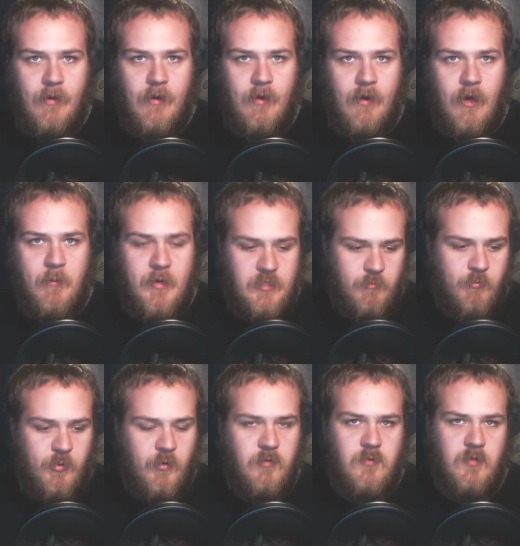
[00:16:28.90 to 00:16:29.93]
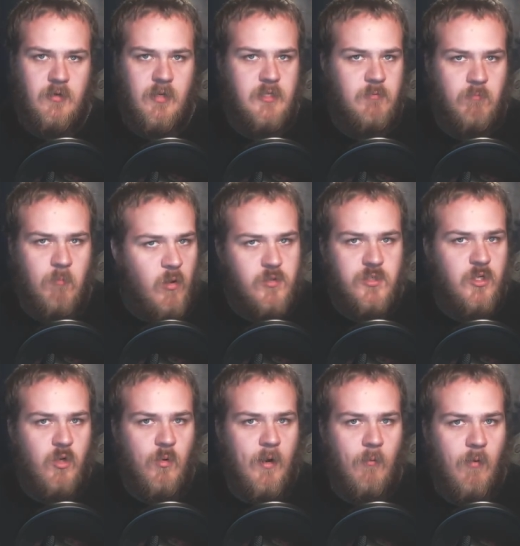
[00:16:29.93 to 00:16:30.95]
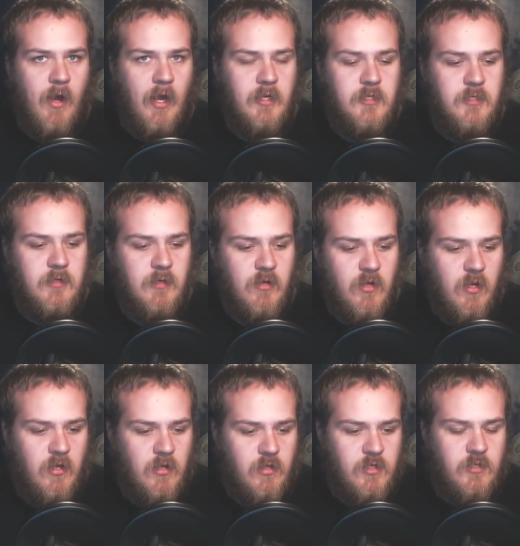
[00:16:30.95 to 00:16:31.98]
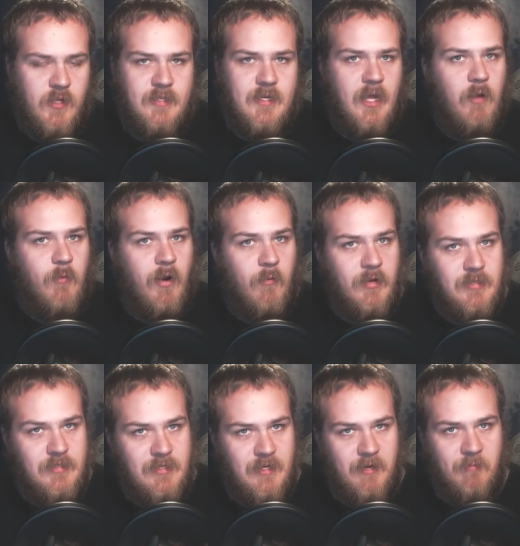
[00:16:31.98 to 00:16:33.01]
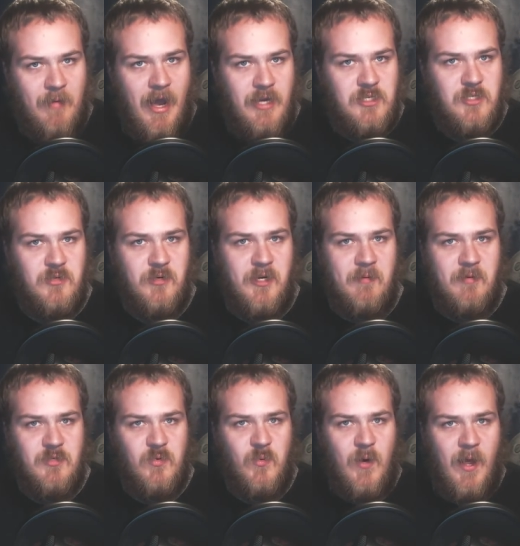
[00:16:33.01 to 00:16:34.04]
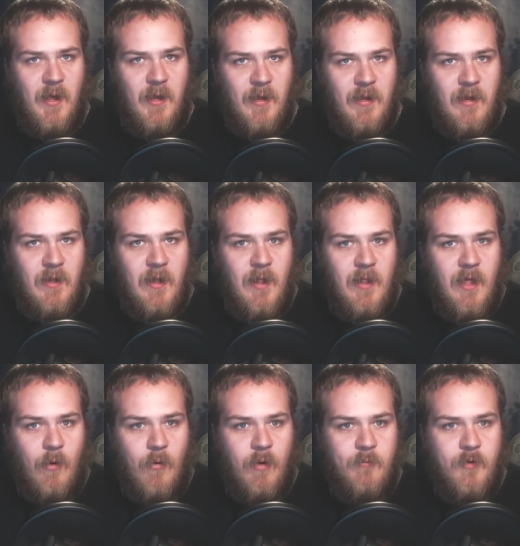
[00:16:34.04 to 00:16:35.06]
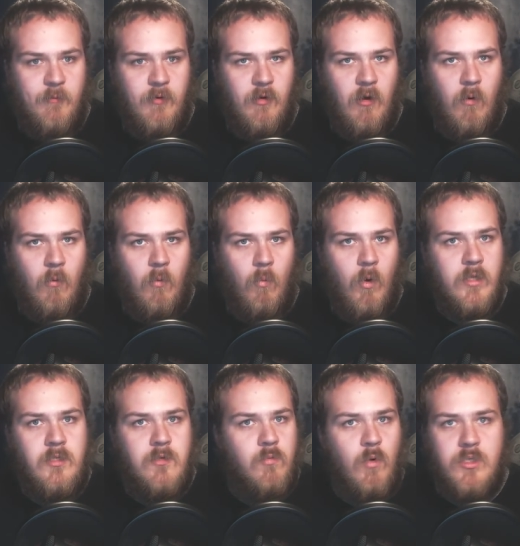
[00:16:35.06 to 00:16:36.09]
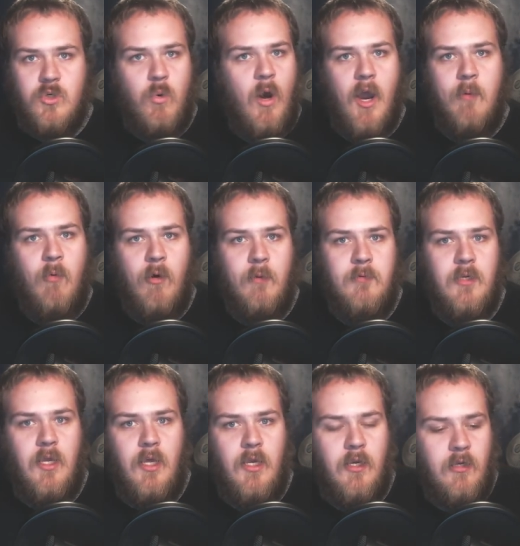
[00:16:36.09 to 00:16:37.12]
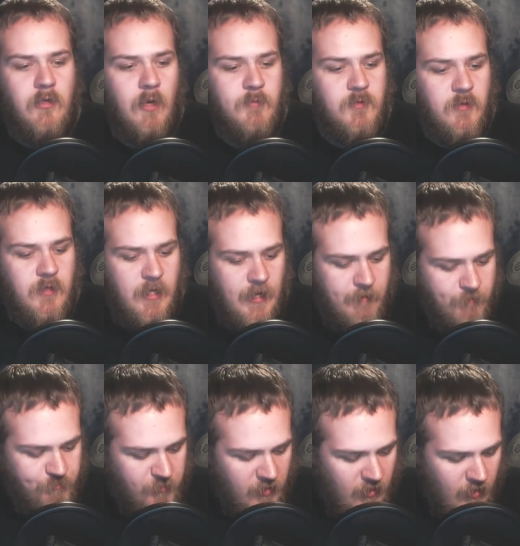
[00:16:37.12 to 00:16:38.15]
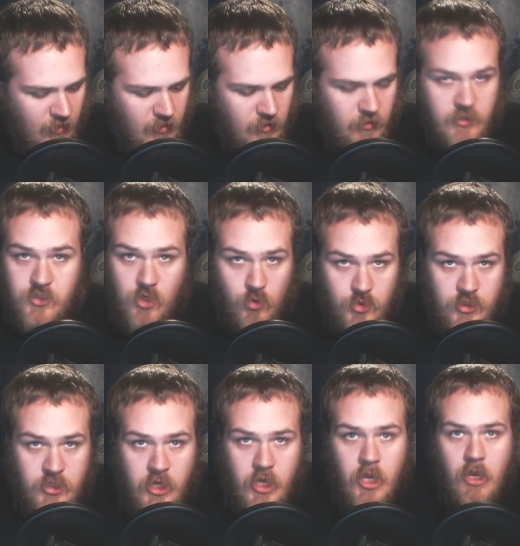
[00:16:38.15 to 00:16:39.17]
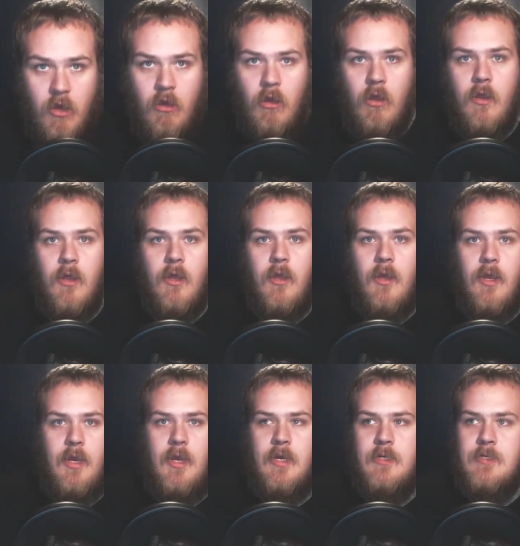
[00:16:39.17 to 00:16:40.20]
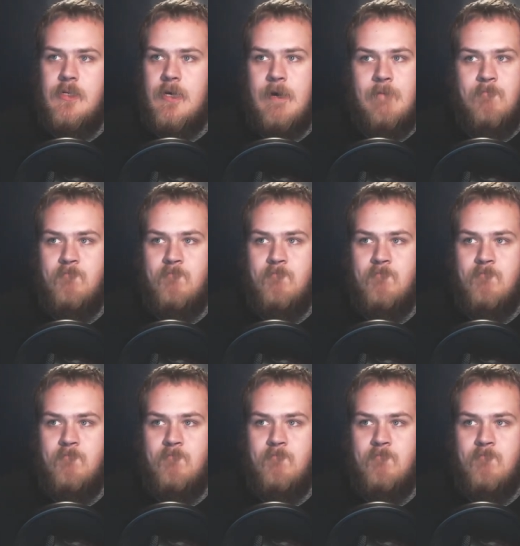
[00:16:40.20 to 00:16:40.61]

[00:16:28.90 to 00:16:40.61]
um, as a person. That's mostly who I watch. So that's kind of what I want to see in my stream as well. I want people to go, what's what's Choir Boy up today? Up to today? Let's go see, and uh,